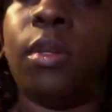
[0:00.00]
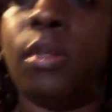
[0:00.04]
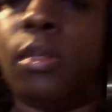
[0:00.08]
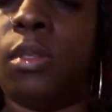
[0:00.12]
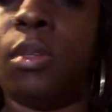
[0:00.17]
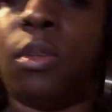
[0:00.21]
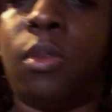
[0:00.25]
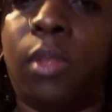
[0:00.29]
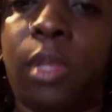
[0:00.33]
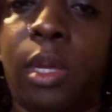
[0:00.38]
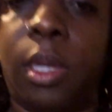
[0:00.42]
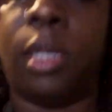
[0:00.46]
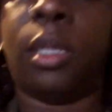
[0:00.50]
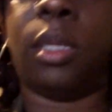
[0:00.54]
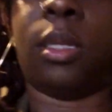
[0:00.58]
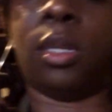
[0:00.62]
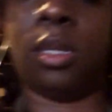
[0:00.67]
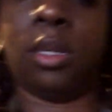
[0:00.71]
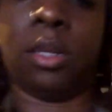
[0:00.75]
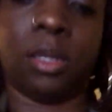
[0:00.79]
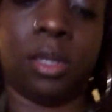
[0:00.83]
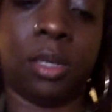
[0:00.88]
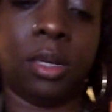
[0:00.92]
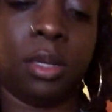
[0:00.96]
so that's
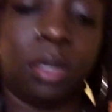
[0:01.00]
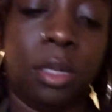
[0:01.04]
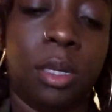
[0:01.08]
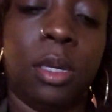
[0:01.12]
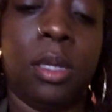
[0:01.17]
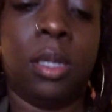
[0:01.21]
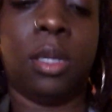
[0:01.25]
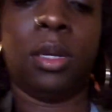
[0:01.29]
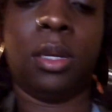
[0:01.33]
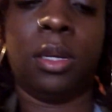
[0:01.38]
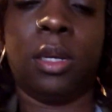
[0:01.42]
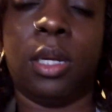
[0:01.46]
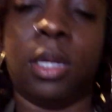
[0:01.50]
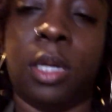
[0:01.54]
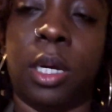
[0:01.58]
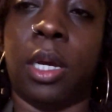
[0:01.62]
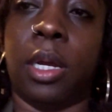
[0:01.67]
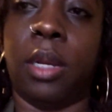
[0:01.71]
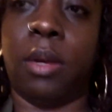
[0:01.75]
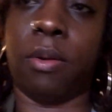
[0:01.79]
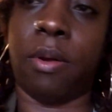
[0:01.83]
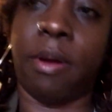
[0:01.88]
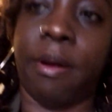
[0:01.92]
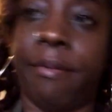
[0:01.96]
good.
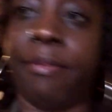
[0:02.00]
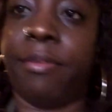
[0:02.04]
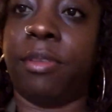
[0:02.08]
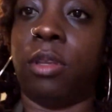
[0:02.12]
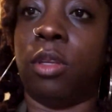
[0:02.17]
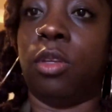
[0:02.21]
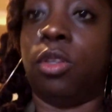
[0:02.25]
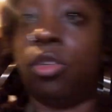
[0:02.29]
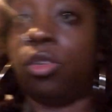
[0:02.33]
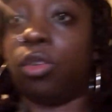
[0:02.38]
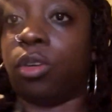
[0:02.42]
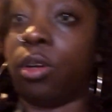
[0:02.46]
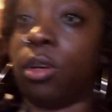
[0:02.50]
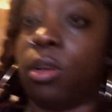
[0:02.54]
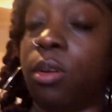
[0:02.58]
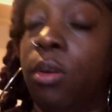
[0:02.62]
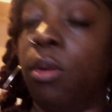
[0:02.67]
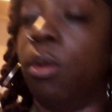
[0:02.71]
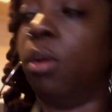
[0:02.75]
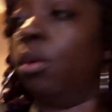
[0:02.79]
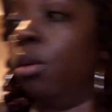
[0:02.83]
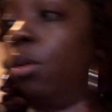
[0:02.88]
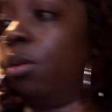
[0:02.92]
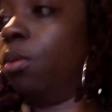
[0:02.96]
I don't have to
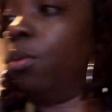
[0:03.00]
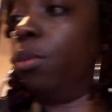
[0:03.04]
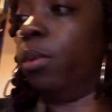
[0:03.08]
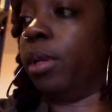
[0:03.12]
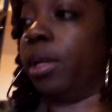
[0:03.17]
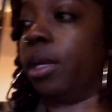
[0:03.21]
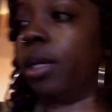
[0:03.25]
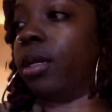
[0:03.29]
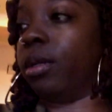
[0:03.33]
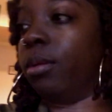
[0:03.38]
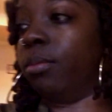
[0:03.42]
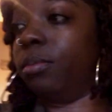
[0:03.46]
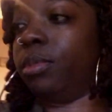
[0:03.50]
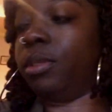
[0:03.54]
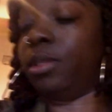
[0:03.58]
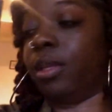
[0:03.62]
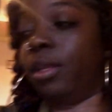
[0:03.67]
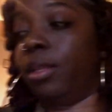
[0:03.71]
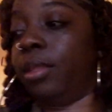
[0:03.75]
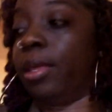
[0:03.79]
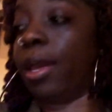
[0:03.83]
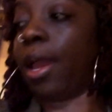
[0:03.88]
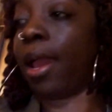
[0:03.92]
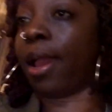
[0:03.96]
struggle when it comes
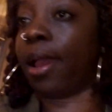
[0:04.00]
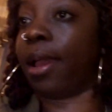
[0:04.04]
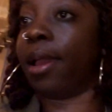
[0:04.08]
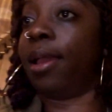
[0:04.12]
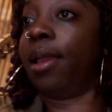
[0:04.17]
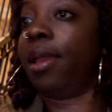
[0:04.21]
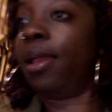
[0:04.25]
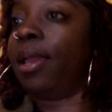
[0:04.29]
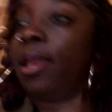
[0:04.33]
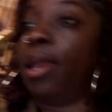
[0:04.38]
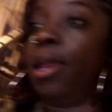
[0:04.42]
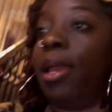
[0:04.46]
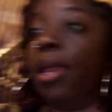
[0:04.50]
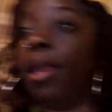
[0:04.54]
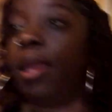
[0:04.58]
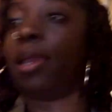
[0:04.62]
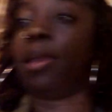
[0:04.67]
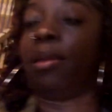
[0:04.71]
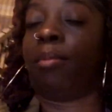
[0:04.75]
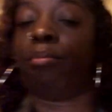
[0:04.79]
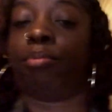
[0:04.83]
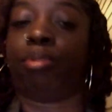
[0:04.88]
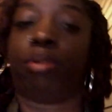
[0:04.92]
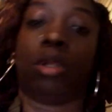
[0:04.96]
to that.
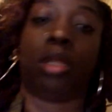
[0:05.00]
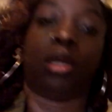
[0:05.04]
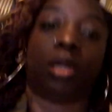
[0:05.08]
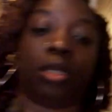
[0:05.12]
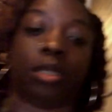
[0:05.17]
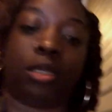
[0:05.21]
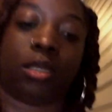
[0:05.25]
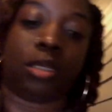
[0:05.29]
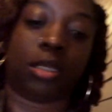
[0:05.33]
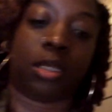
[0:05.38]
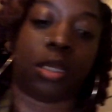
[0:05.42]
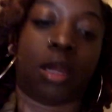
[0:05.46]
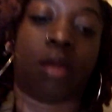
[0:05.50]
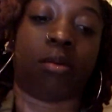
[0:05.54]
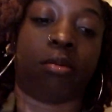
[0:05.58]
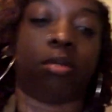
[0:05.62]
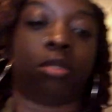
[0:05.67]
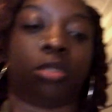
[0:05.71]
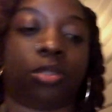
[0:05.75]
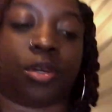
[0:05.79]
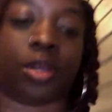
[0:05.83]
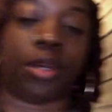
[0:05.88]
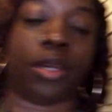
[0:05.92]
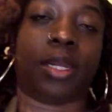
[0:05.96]
And plus, I
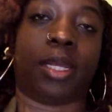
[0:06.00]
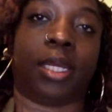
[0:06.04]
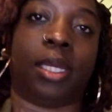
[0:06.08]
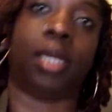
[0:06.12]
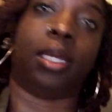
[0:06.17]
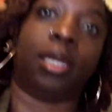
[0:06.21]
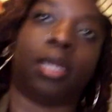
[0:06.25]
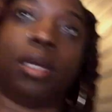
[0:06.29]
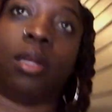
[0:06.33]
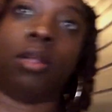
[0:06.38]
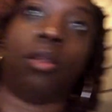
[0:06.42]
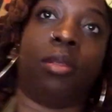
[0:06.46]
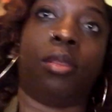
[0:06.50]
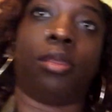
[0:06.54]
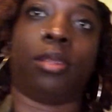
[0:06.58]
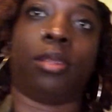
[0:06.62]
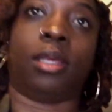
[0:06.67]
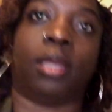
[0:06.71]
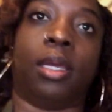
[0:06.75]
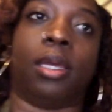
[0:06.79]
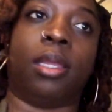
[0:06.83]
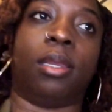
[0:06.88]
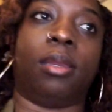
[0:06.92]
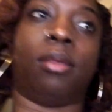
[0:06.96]
was trying to eat
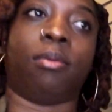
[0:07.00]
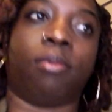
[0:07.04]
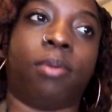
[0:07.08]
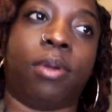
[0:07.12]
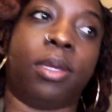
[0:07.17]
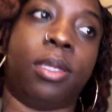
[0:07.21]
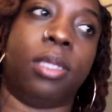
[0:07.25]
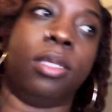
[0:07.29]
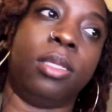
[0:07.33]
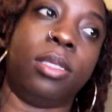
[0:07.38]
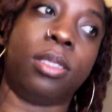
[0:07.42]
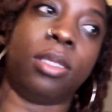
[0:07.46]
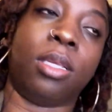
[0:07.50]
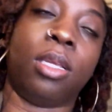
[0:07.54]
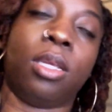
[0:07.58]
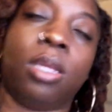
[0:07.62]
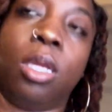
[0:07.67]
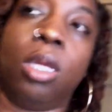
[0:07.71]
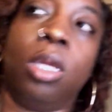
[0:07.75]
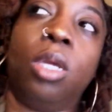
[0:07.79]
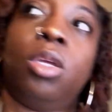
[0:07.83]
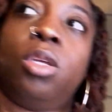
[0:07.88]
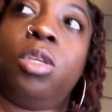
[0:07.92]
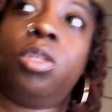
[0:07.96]
healthy anyways,
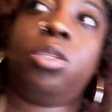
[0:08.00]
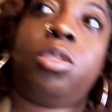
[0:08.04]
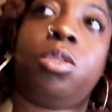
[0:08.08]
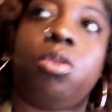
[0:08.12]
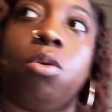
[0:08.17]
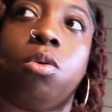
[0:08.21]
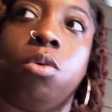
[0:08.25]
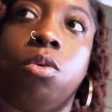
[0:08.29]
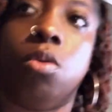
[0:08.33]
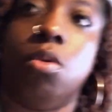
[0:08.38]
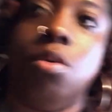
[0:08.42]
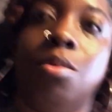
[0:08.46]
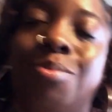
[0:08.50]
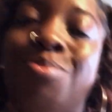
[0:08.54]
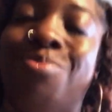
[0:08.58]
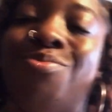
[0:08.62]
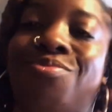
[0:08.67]
so